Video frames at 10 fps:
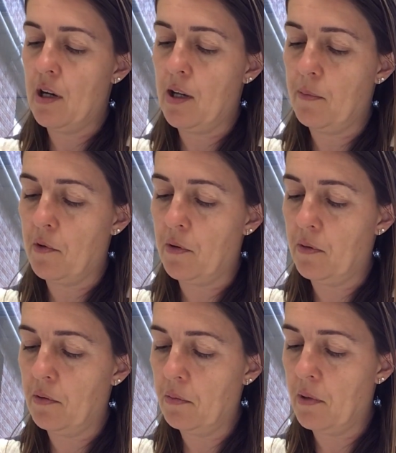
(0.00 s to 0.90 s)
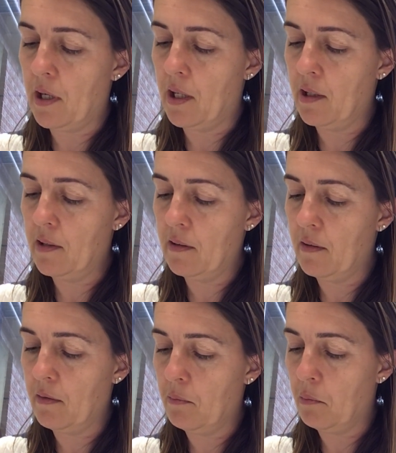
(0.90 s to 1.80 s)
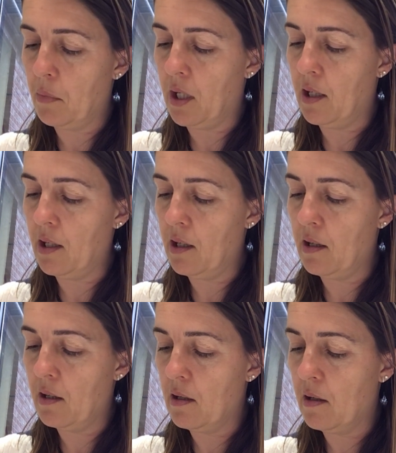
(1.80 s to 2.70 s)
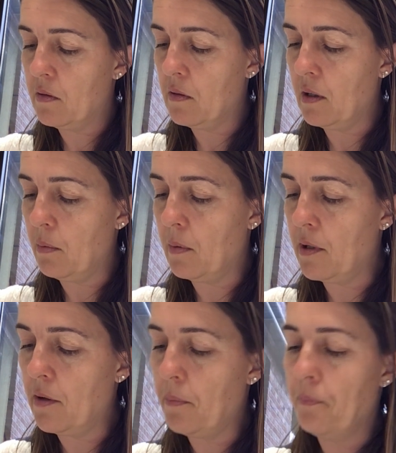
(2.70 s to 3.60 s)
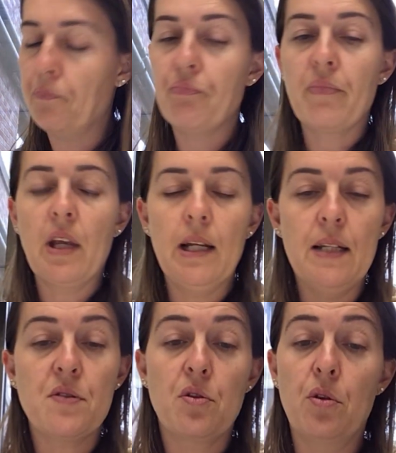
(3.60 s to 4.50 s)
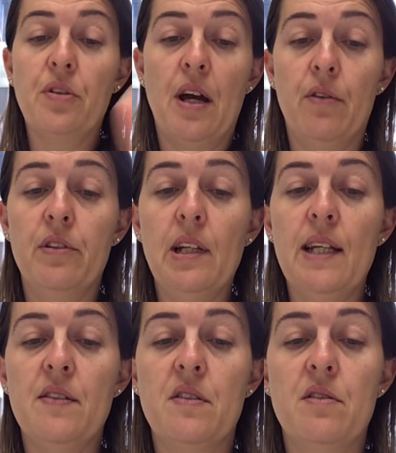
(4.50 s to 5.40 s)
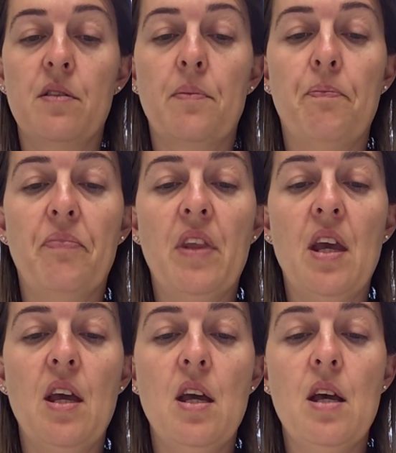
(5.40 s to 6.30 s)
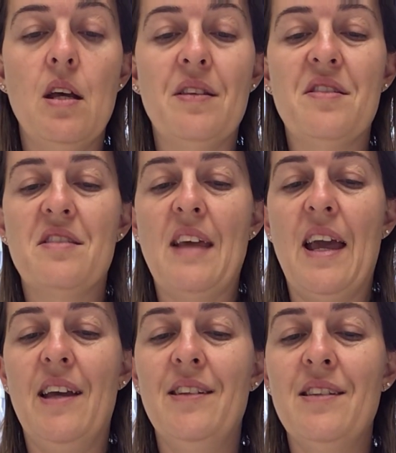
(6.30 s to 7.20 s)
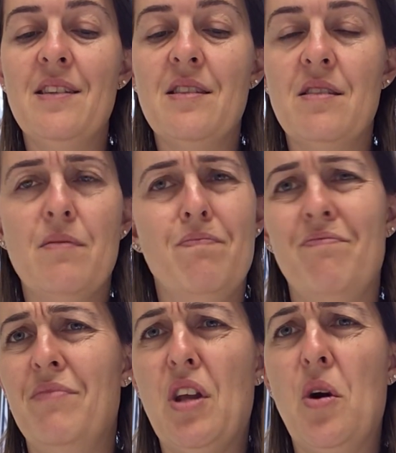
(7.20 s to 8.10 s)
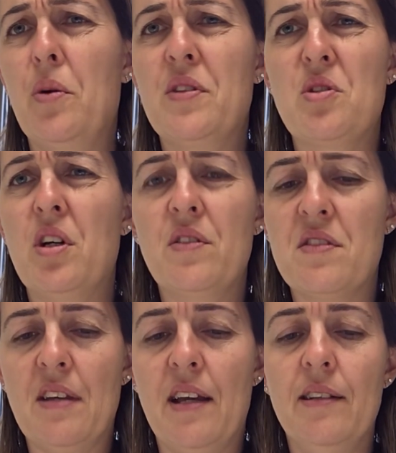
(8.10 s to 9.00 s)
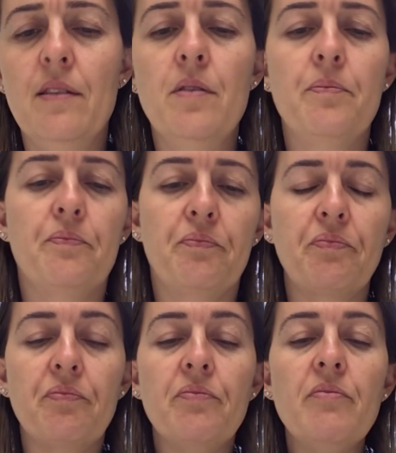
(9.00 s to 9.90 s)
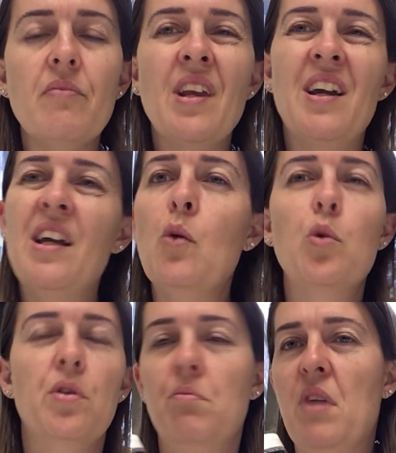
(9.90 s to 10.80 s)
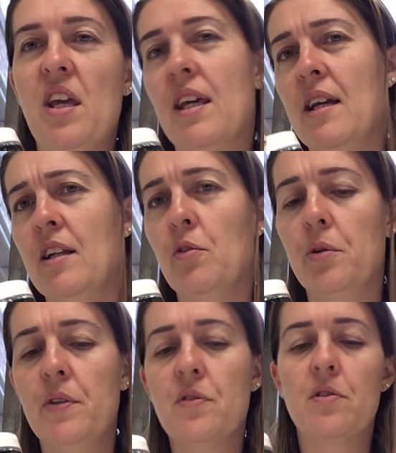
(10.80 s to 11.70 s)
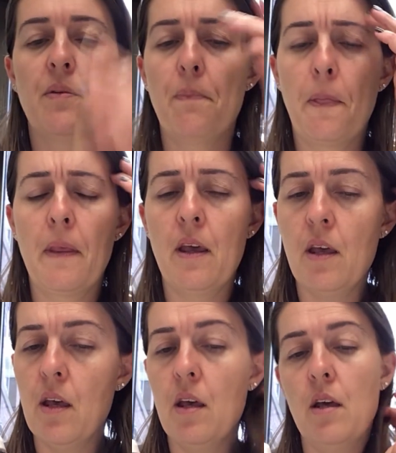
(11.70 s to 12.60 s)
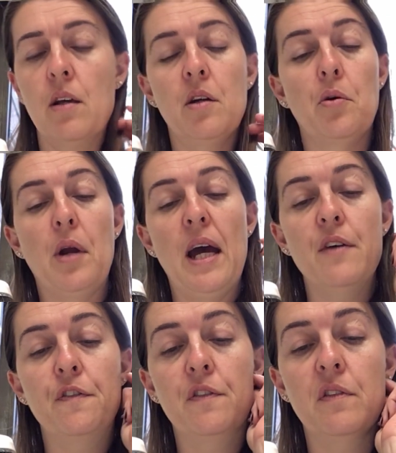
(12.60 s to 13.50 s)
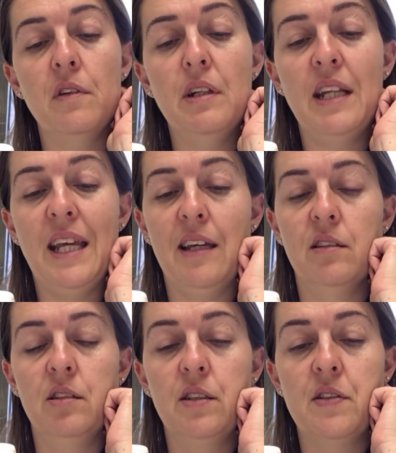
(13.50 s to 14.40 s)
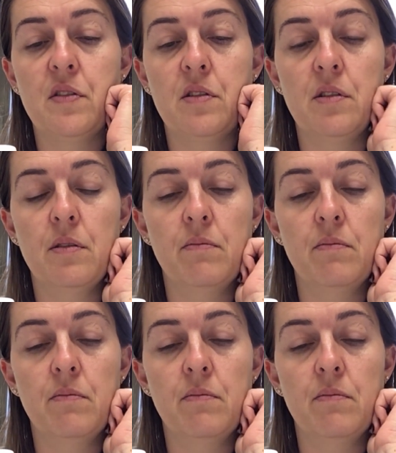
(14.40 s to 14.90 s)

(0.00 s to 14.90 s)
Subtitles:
I am going to write it, mini stapler. Let's go down the list. Sands. No, it's not sand. It wouldn't make any noise. Craft nails.